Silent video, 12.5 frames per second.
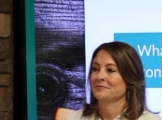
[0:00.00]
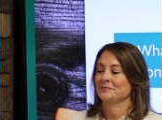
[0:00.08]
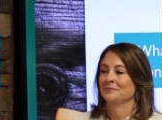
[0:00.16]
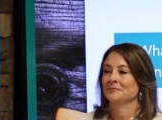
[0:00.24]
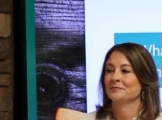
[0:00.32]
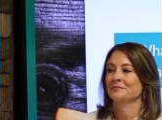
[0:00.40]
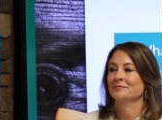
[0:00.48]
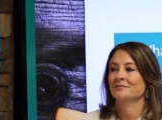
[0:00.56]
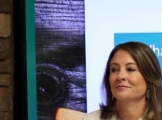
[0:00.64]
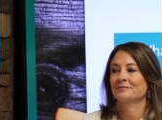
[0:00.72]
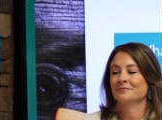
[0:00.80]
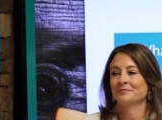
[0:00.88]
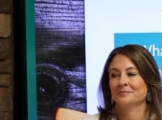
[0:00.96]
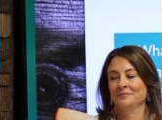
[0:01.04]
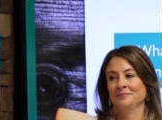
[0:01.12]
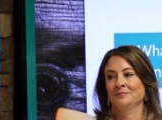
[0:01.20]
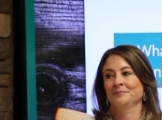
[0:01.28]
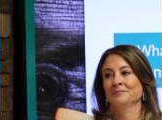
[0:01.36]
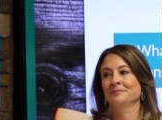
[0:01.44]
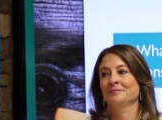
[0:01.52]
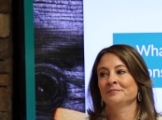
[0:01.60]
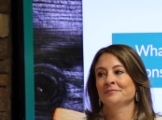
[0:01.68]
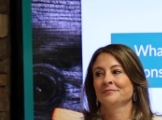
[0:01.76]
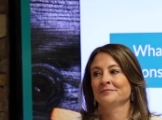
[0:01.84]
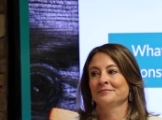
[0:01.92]
issue, making sure that you're over
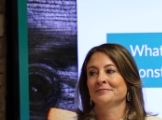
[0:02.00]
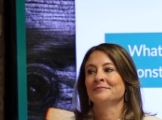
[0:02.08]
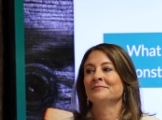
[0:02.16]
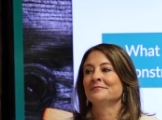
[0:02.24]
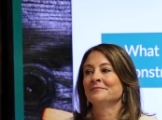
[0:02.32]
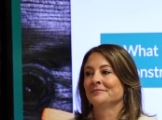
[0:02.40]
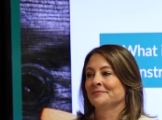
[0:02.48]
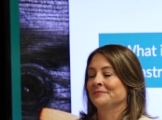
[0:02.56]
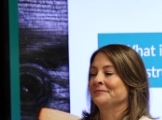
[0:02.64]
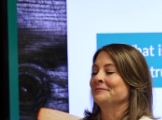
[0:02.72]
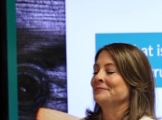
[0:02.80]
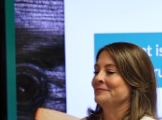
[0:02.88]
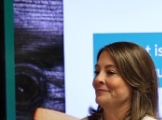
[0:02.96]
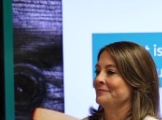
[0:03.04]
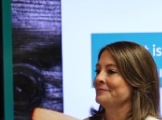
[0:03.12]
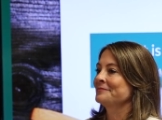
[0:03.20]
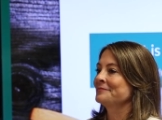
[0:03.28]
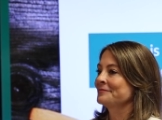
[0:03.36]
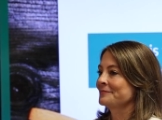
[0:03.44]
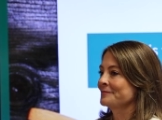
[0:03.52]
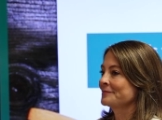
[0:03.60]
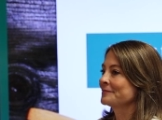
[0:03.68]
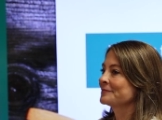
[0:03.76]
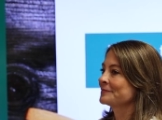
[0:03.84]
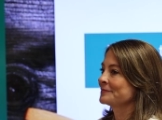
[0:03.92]
that and you're in a, in a place where you're ready to have
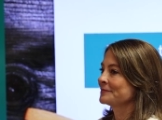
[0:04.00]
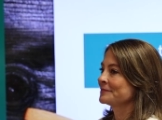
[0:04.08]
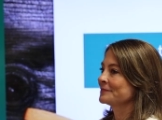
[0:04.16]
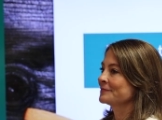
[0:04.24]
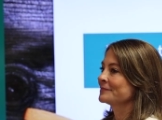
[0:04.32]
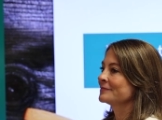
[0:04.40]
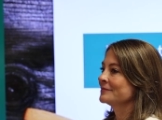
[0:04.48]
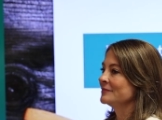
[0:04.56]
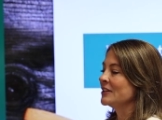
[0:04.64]
that conversation.